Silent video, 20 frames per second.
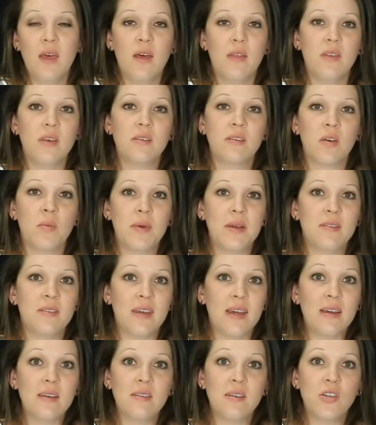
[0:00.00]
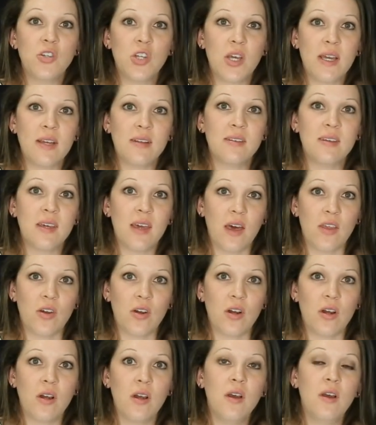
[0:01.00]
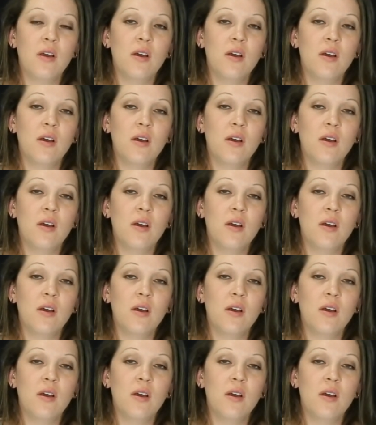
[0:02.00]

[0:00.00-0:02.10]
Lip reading: These can be daisy chained together